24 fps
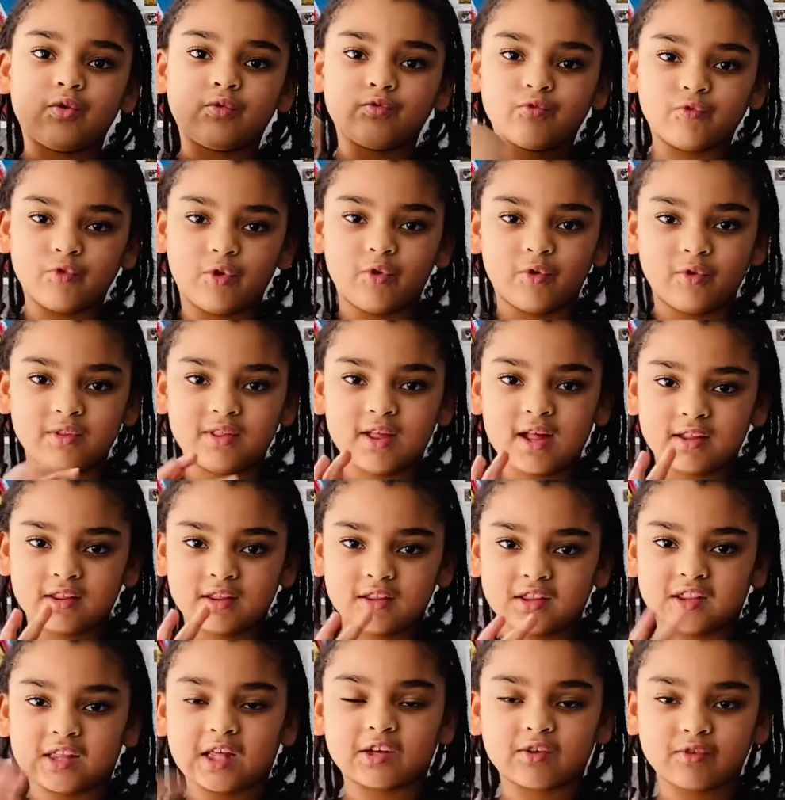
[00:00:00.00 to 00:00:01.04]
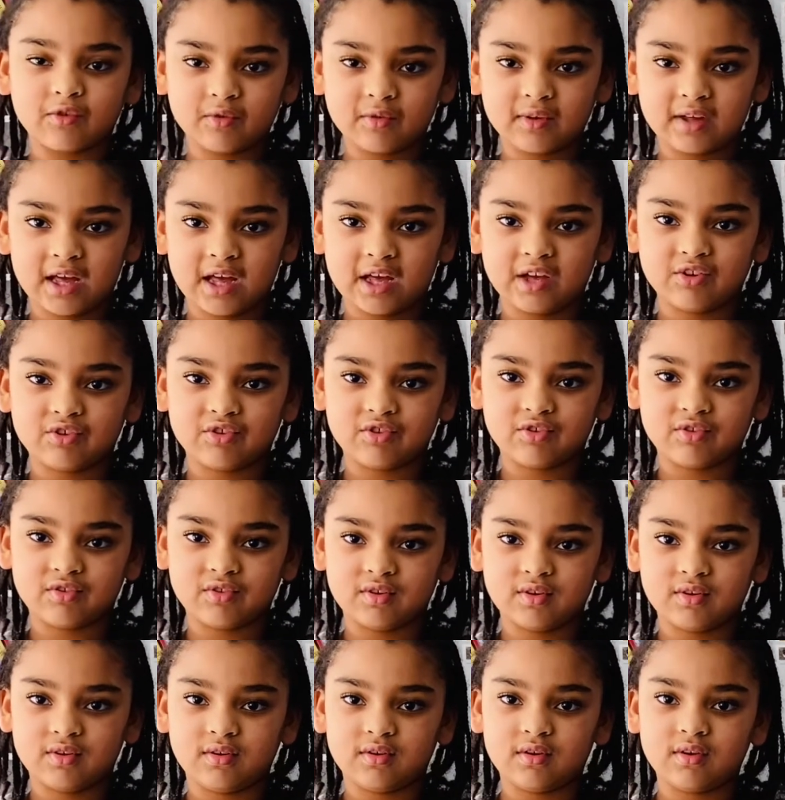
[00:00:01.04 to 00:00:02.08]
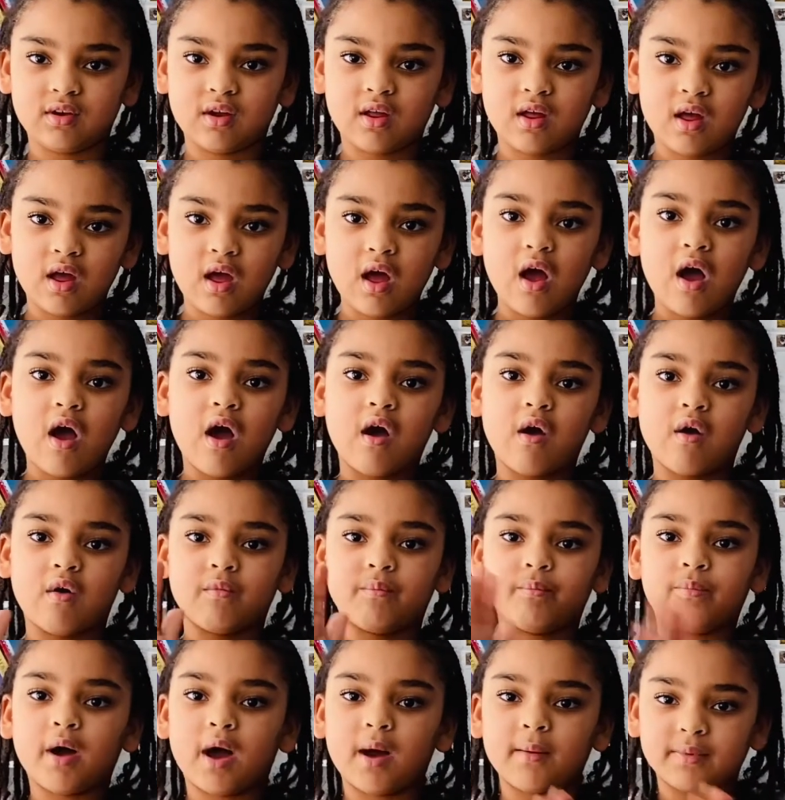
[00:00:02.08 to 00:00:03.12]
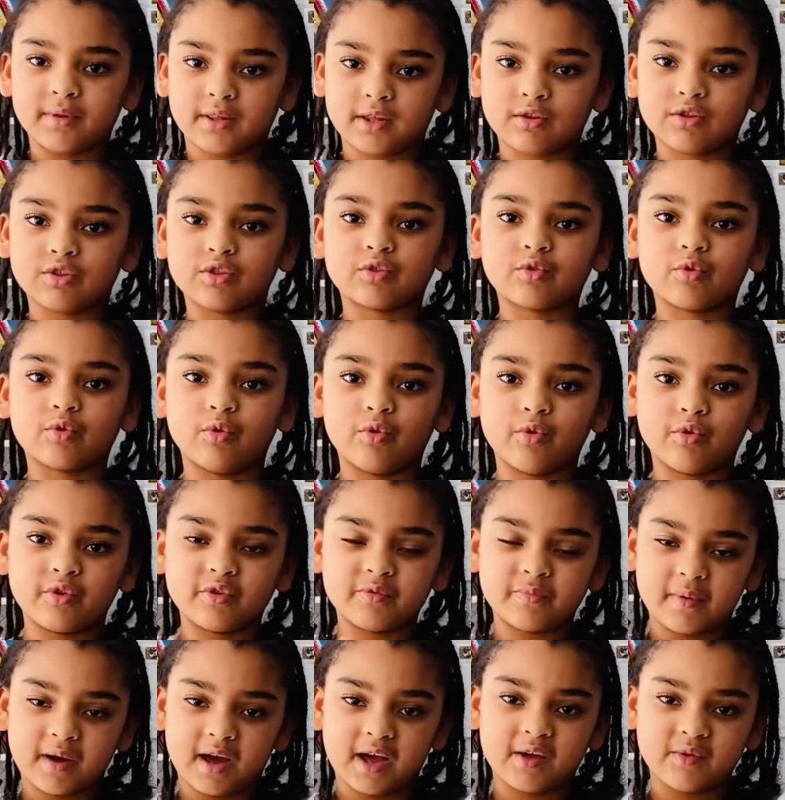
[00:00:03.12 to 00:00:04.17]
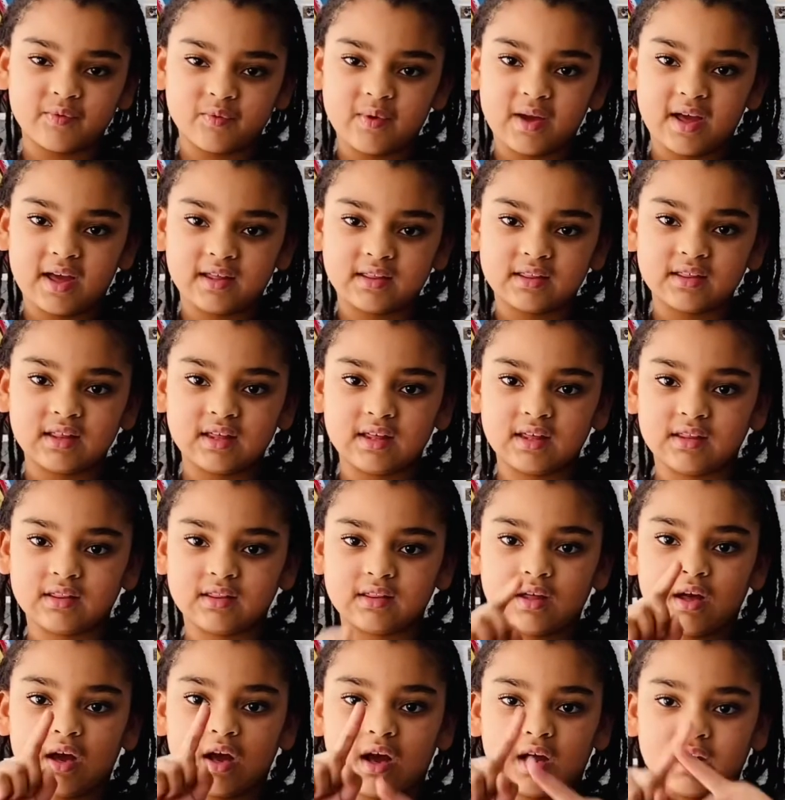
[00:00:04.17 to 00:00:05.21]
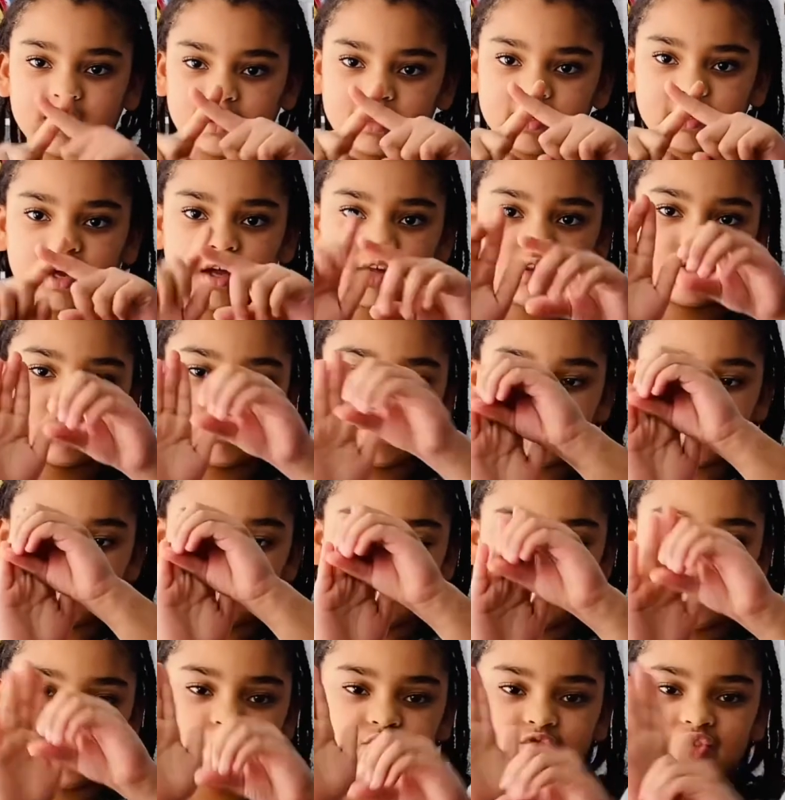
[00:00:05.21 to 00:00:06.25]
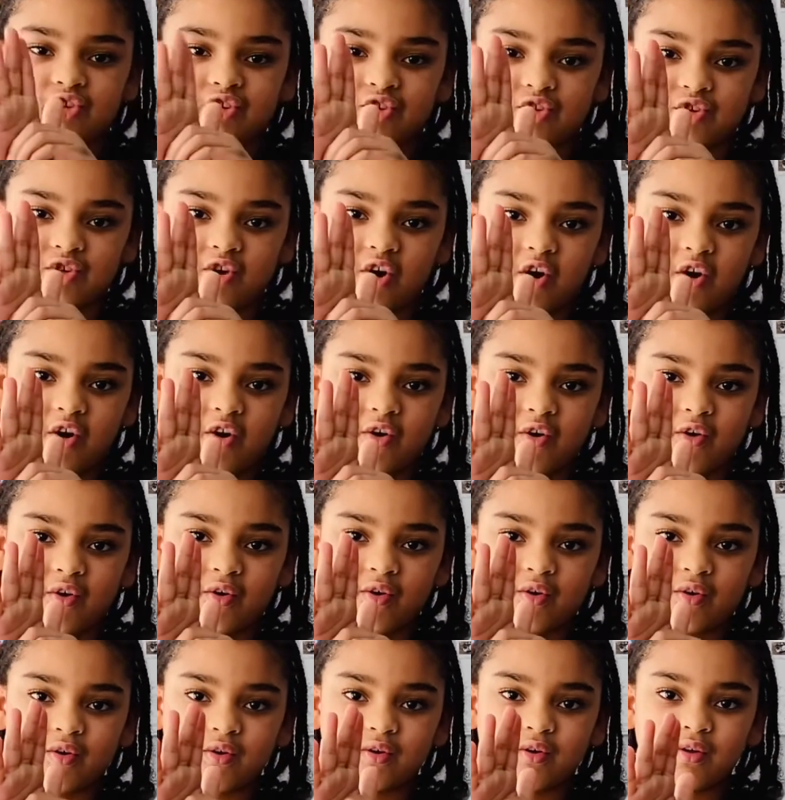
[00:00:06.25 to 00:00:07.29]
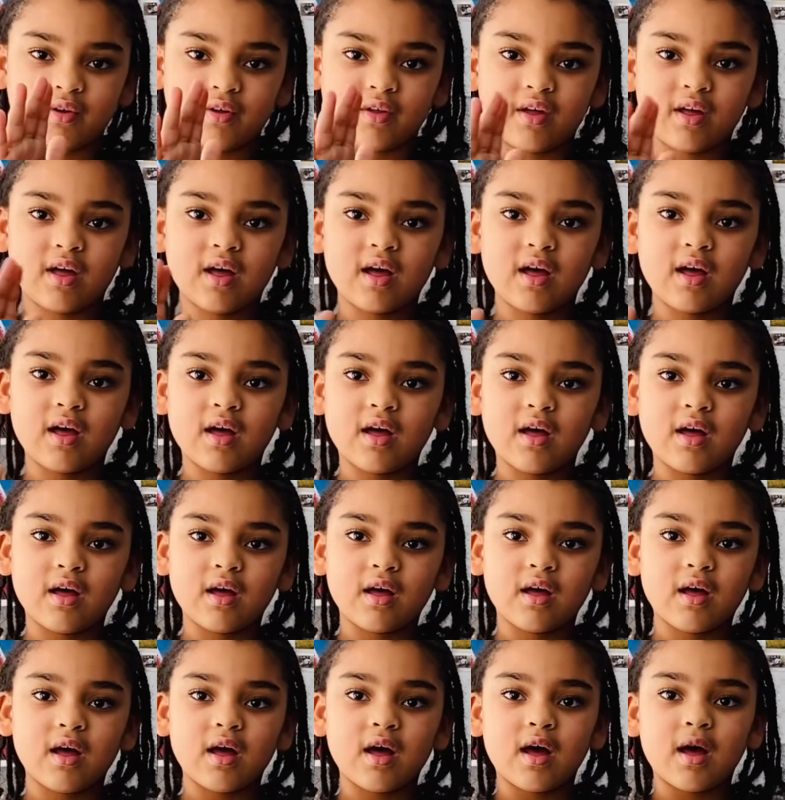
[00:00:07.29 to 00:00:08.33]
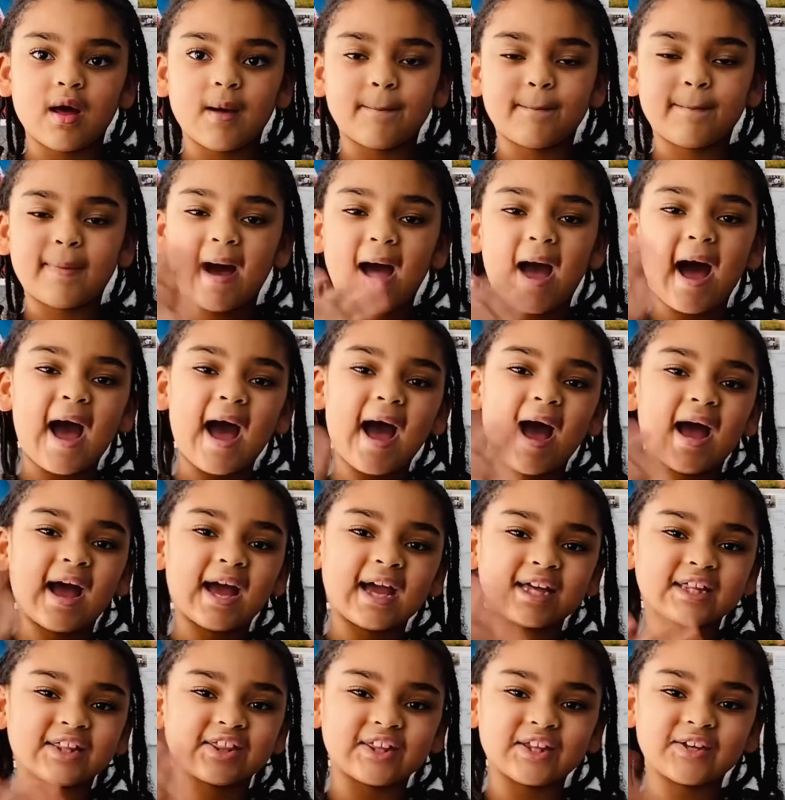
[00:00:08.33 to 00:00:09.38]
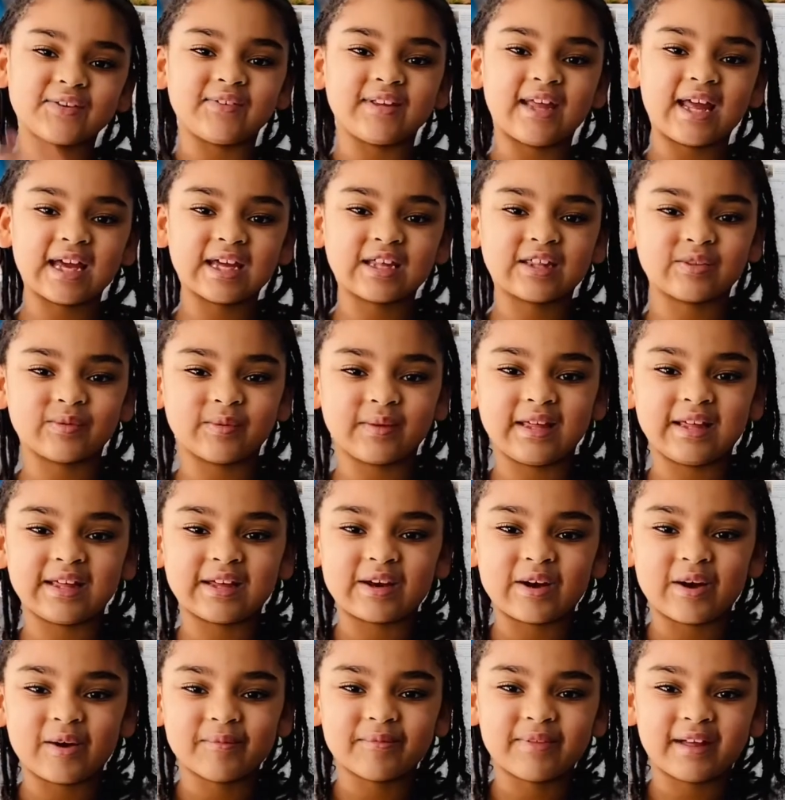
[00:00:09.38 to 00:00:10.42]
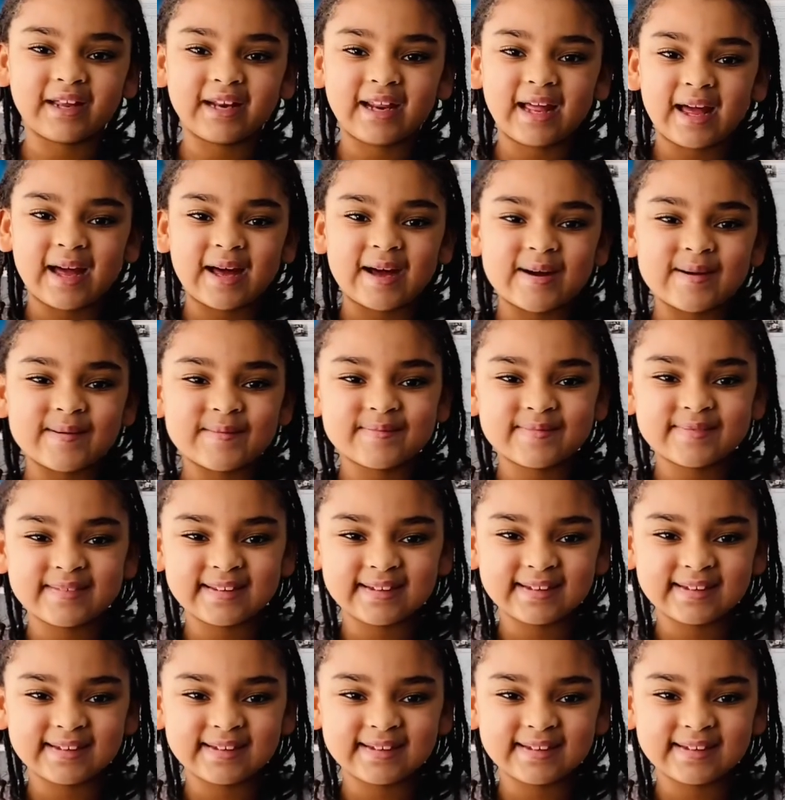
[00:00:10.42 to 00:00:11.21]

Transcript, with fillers: ruled that the segregation of public schools by race is unconstitutional. Bye! See you next week. Hope that helped.